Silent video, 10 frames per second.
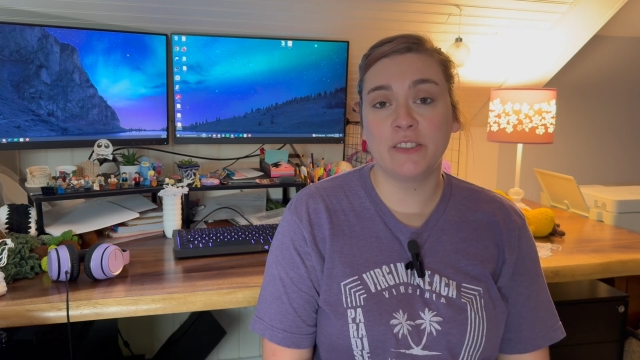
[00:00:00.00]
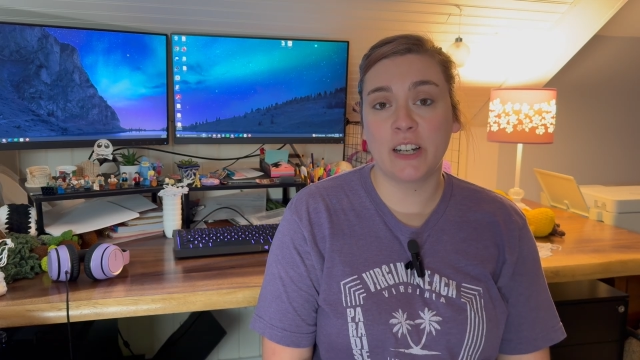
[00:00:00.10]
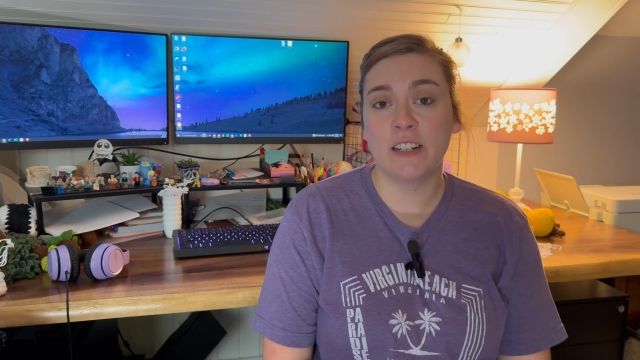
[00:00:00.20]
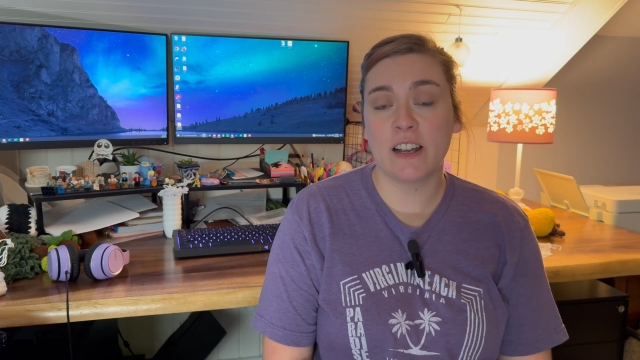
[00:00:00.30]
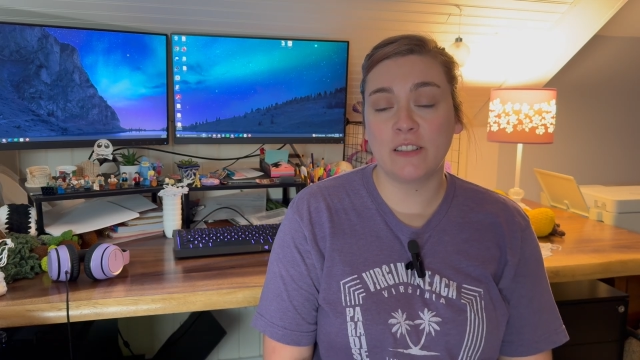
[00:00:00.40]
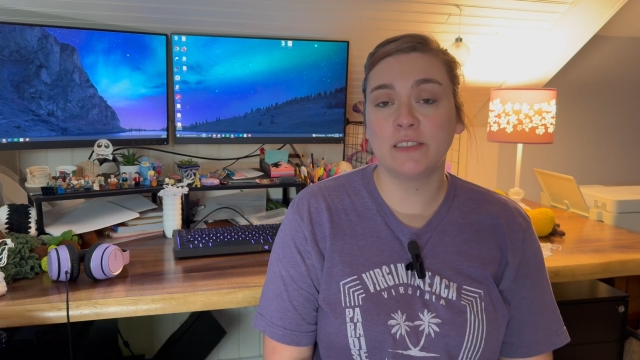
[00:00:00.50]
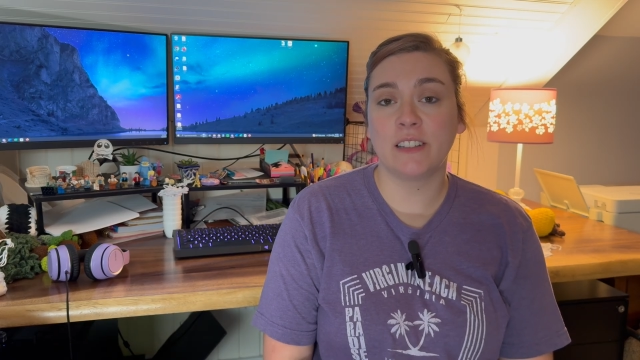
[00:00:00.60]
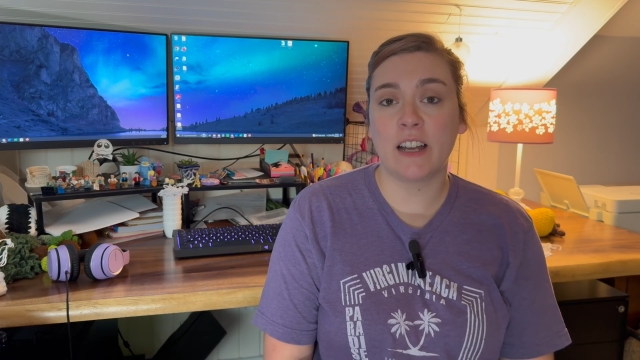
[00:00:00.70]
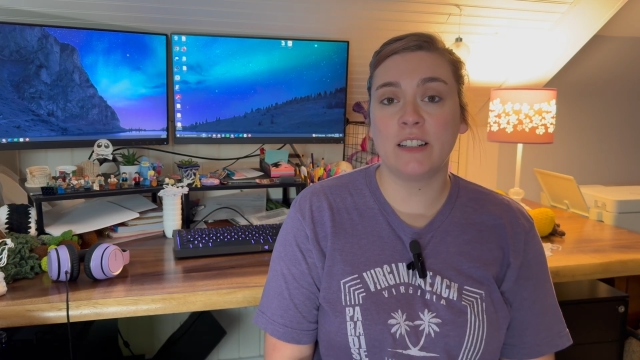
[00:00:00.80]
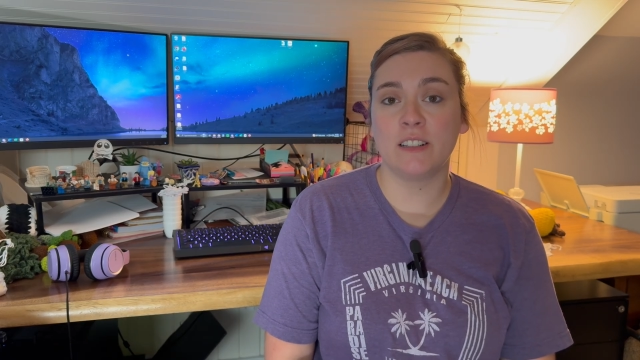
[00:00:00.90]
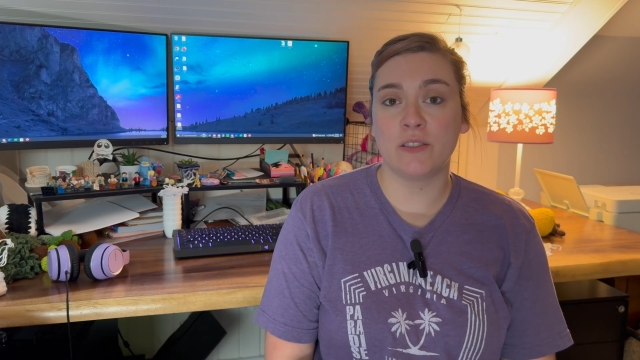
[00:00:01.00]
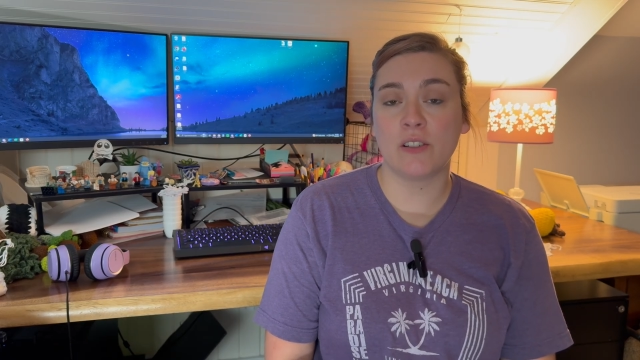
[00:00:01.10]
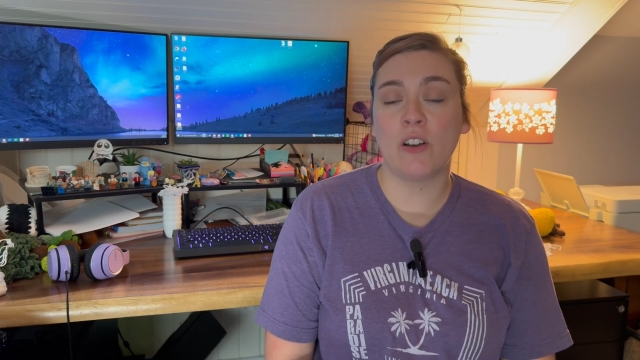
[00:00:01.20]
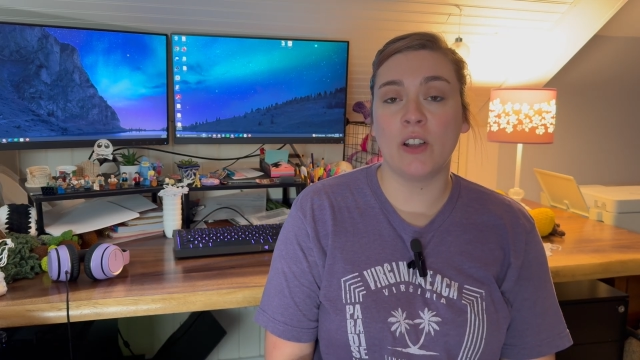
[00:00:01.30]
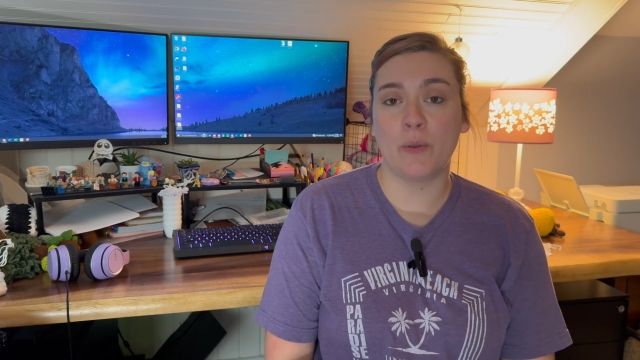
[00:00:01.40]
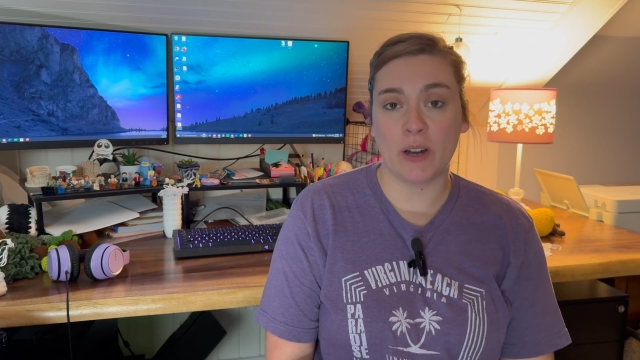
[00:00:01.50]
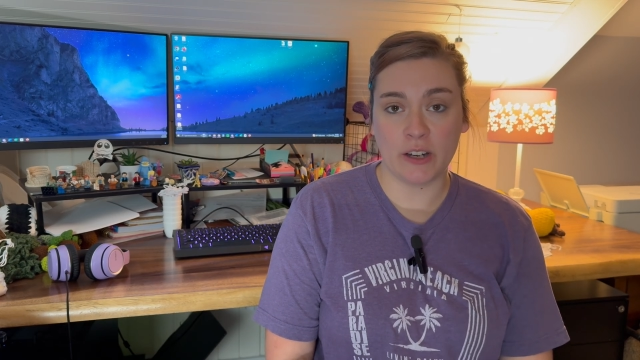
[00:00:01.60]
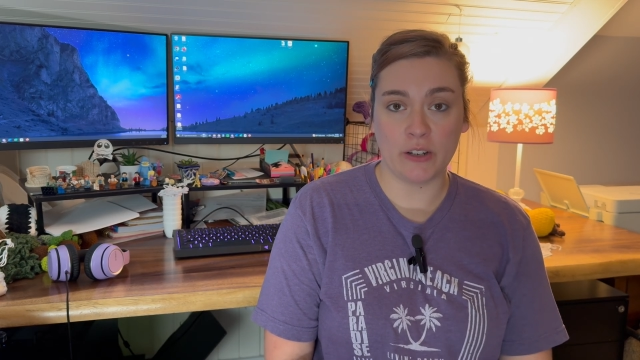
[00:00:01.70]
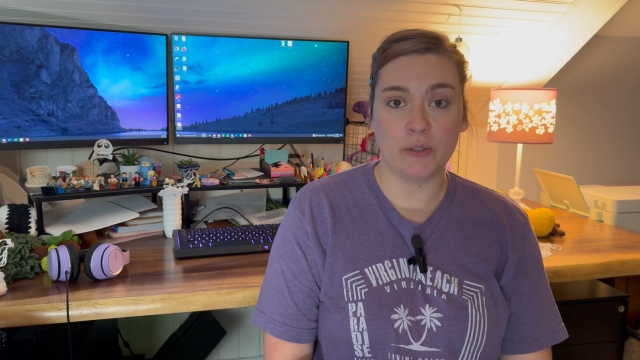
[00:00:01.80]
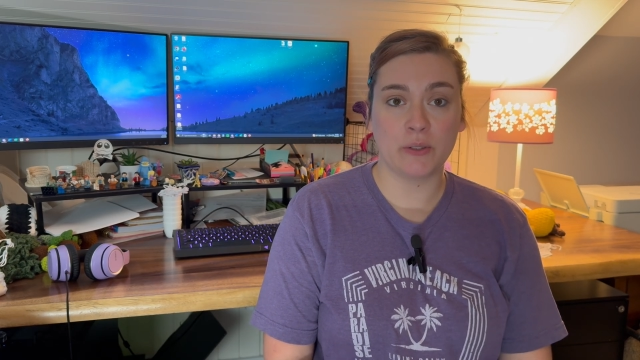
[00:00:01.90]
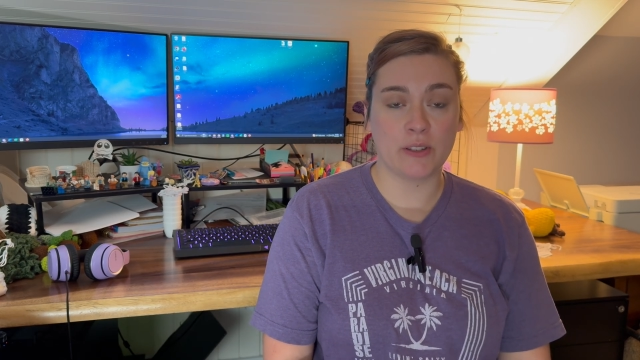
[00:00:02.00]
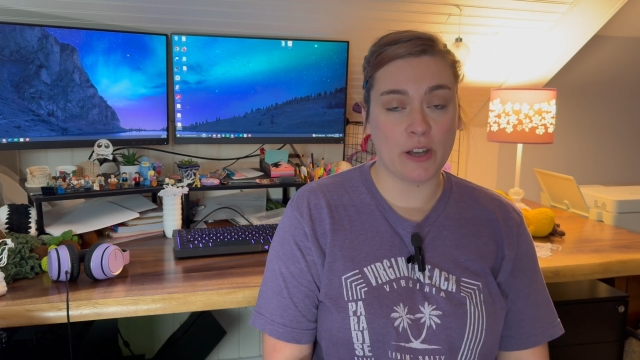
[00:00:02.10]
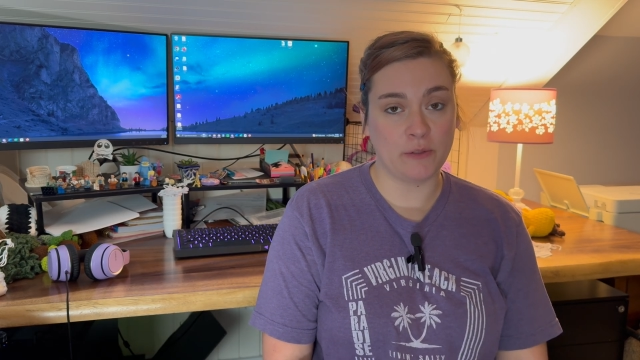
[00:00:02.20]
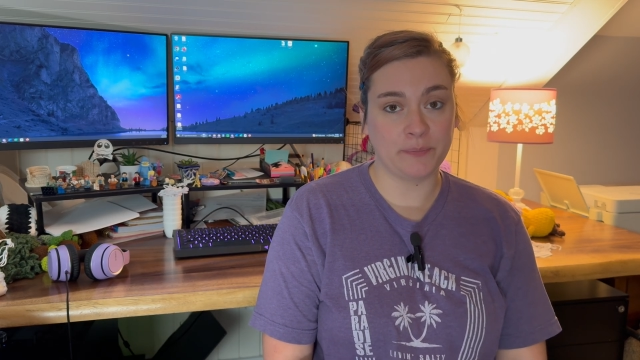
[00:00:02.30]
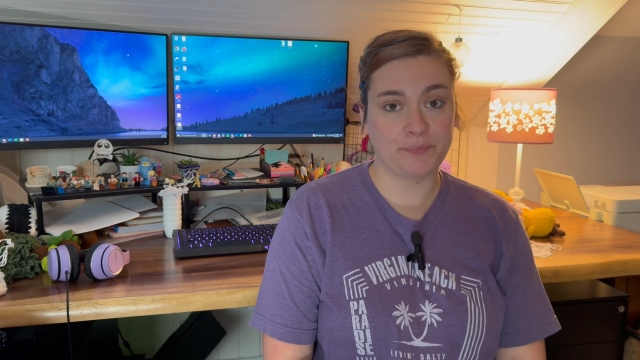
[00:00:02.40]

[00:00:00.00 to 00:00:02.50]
right now. That is all I want to do. So